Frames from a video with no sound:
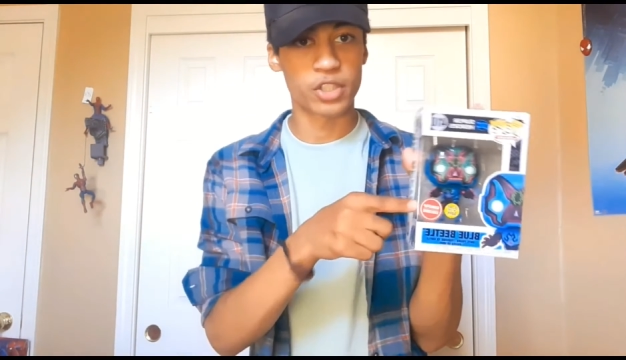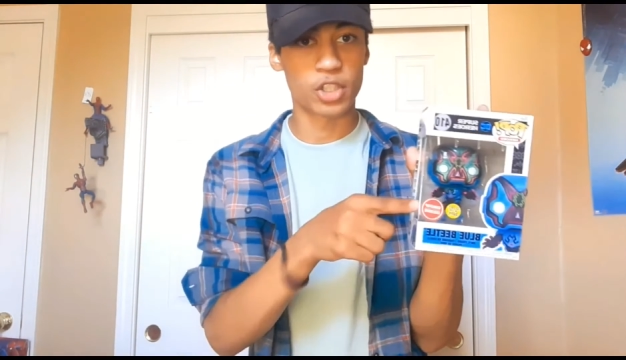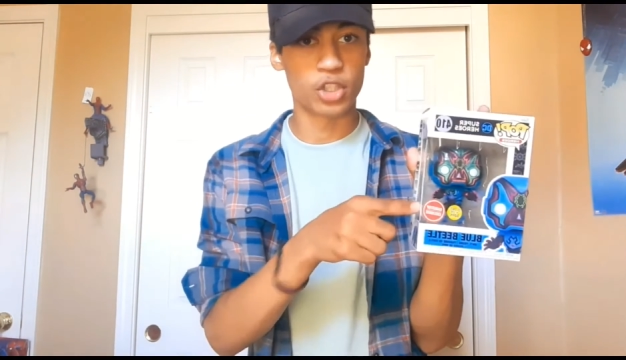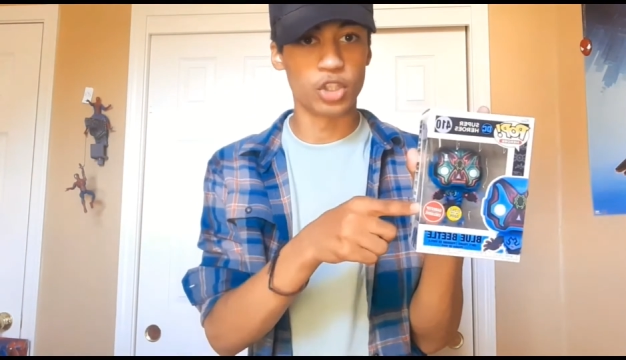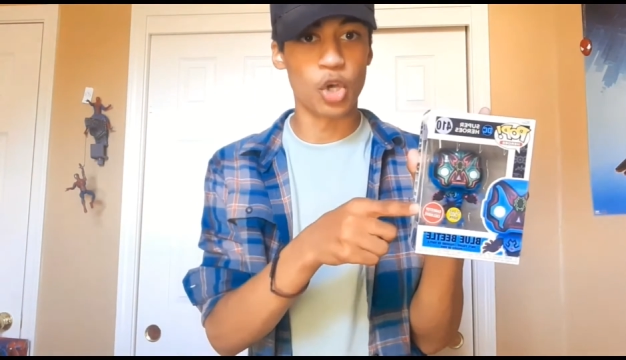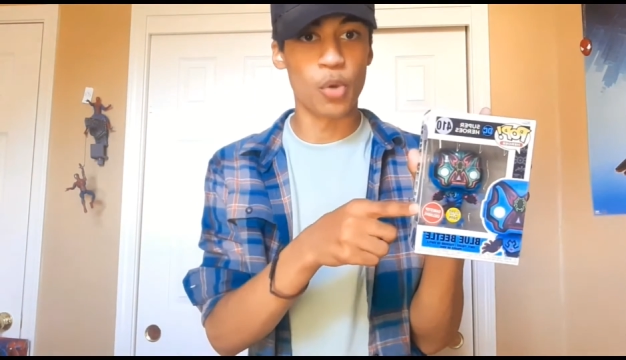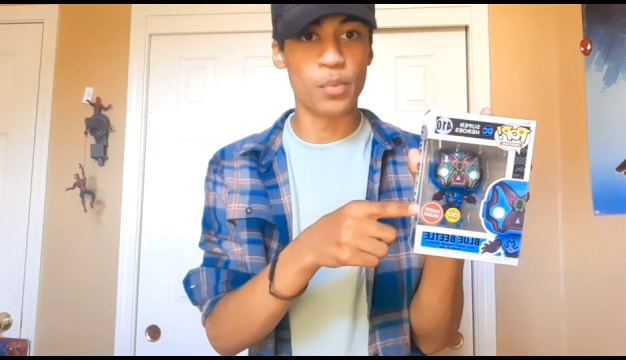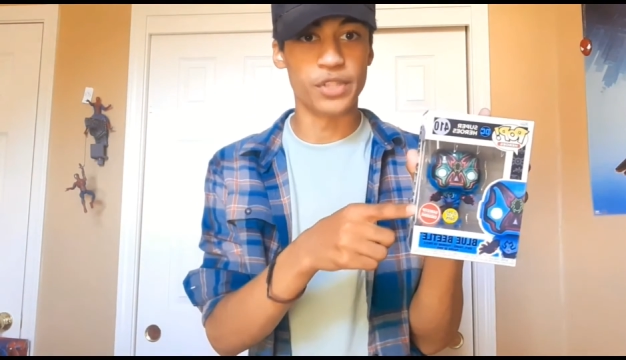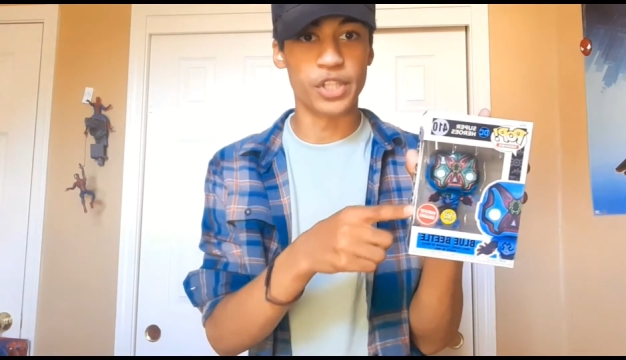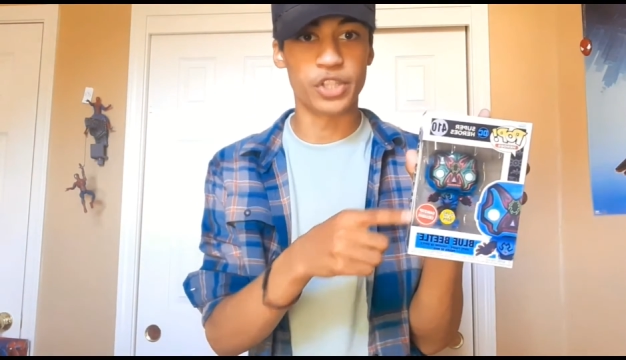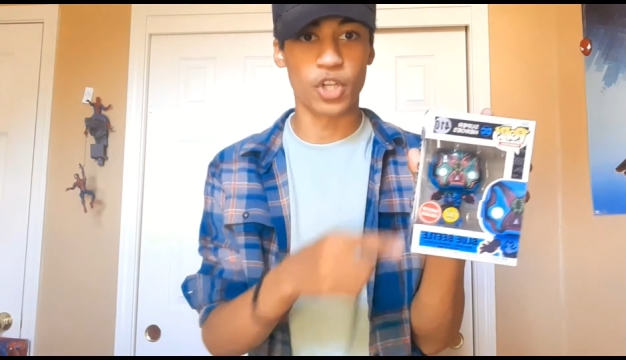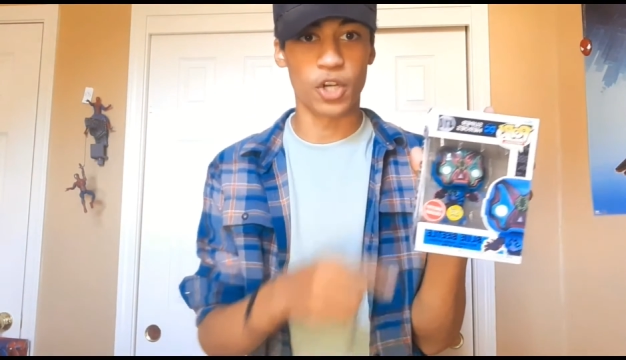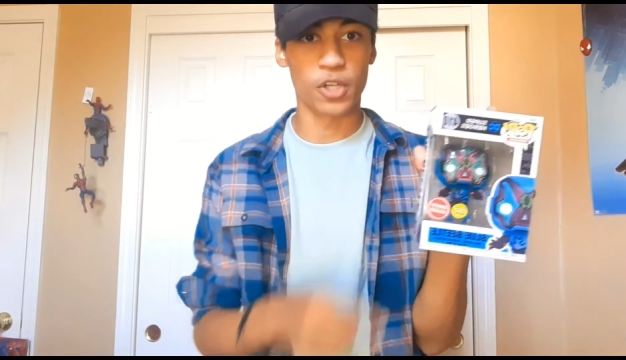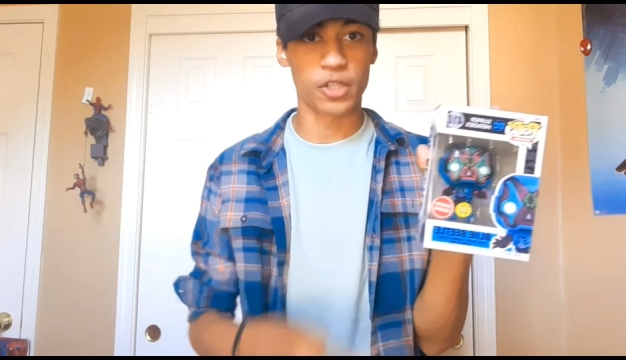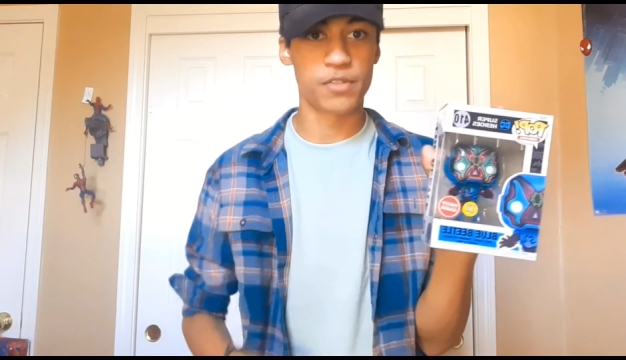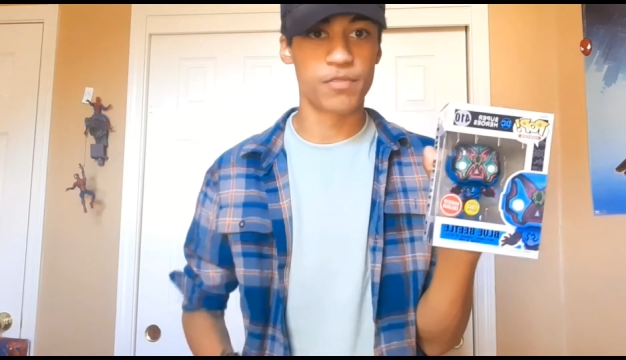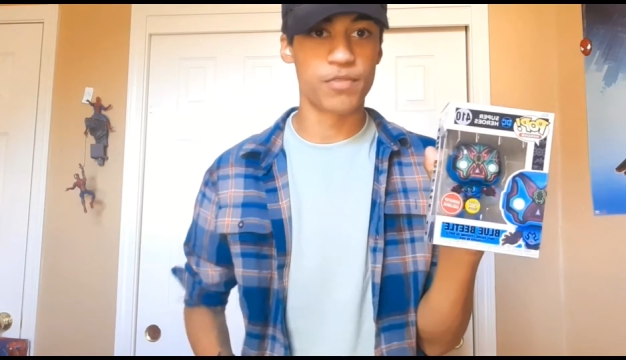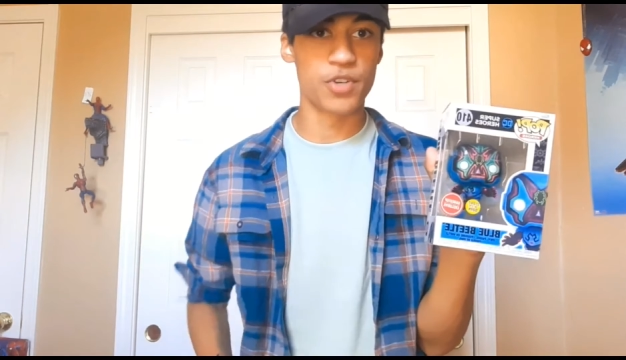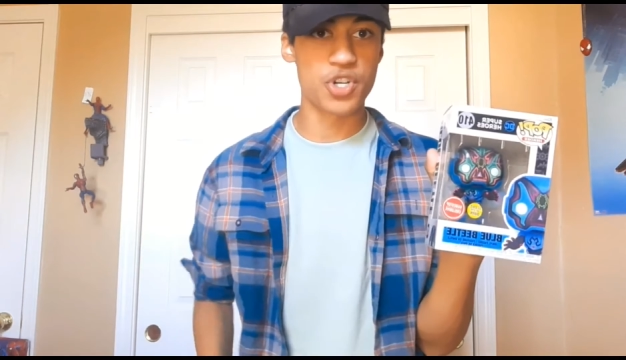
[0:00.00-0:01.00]
glow in the
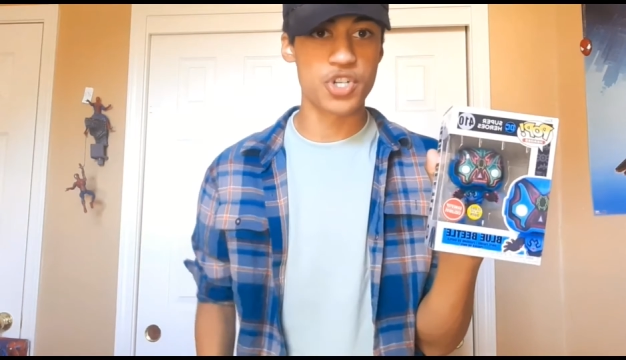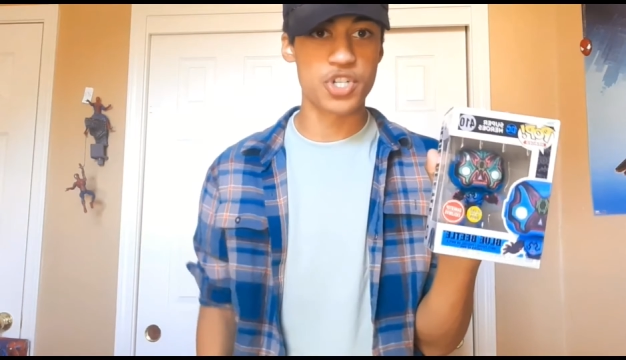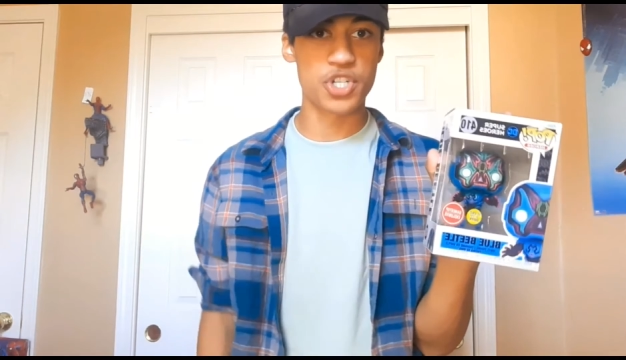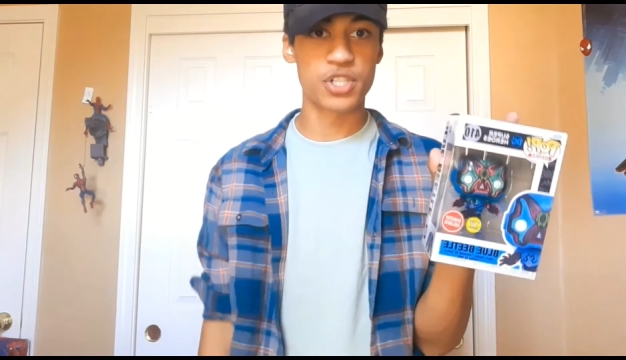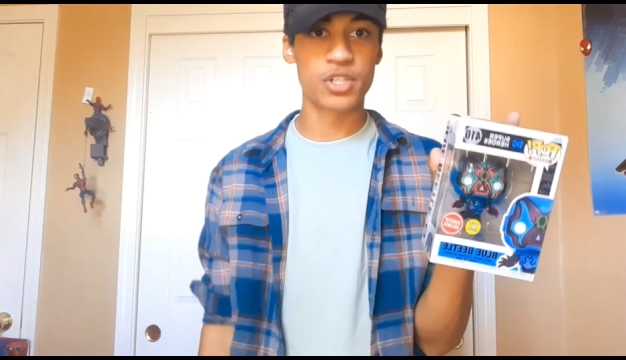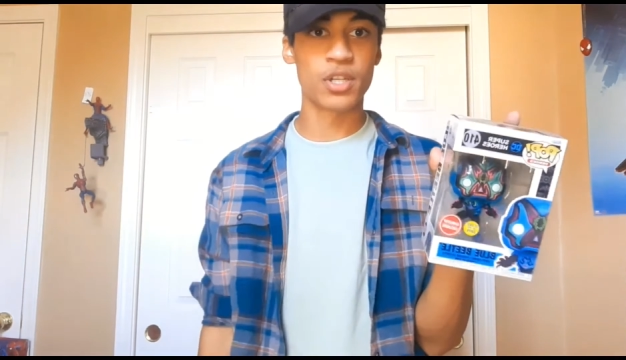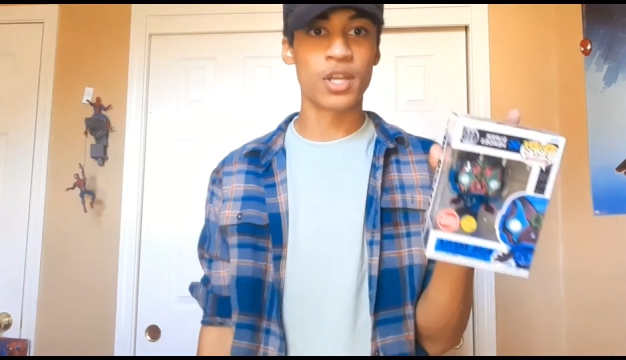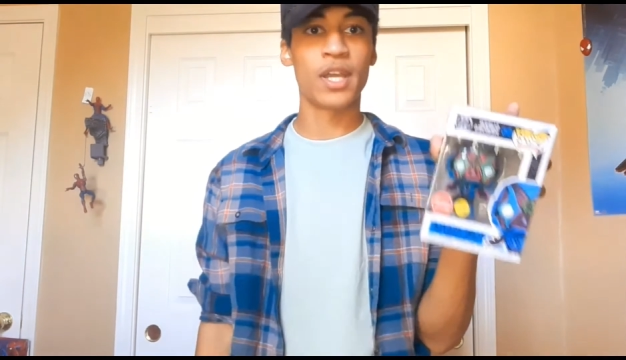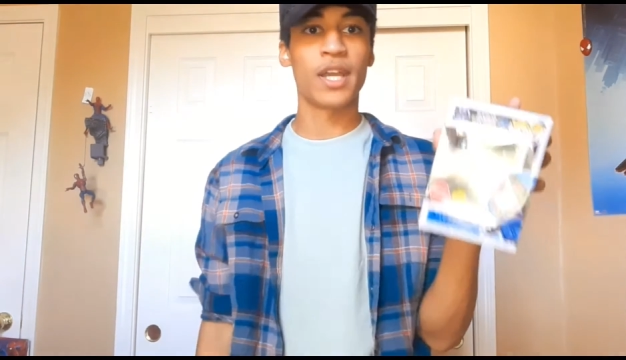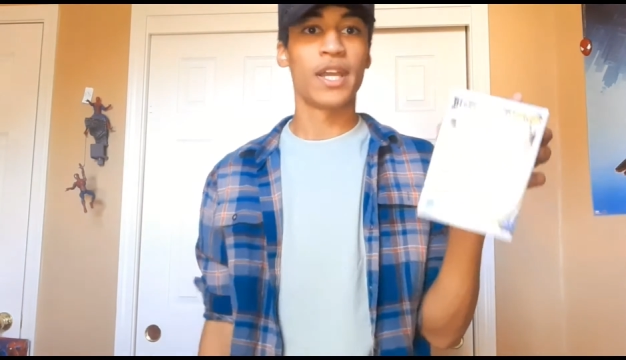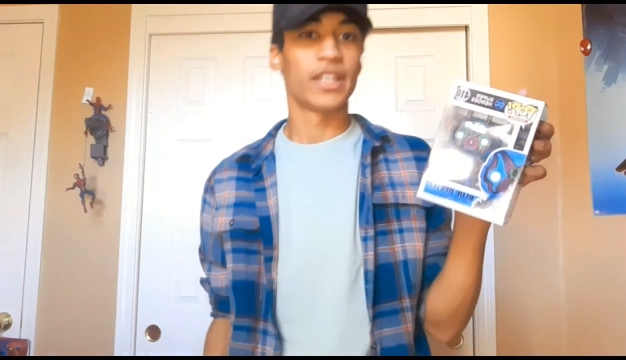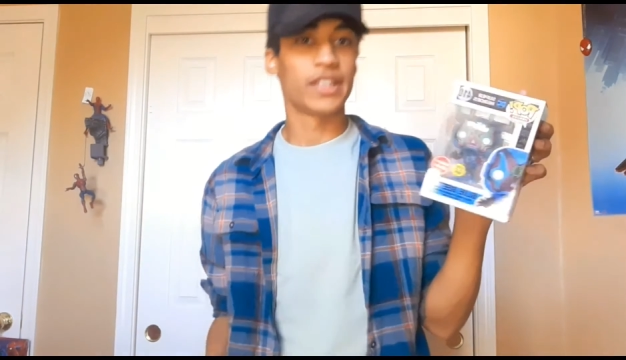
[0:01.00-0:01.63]
dark version.